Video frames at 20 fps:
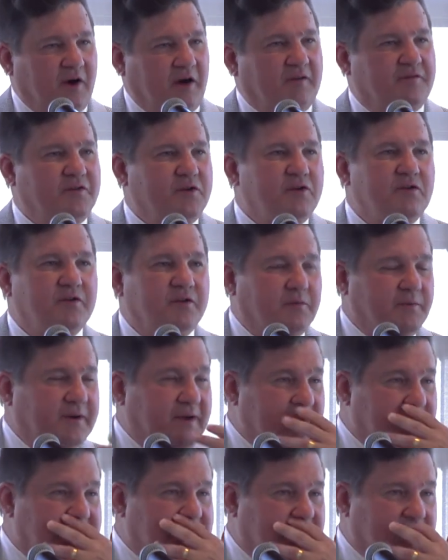Our view that we
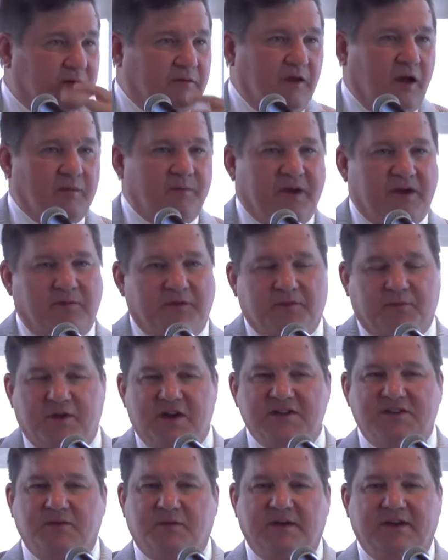need to get along better with Russia,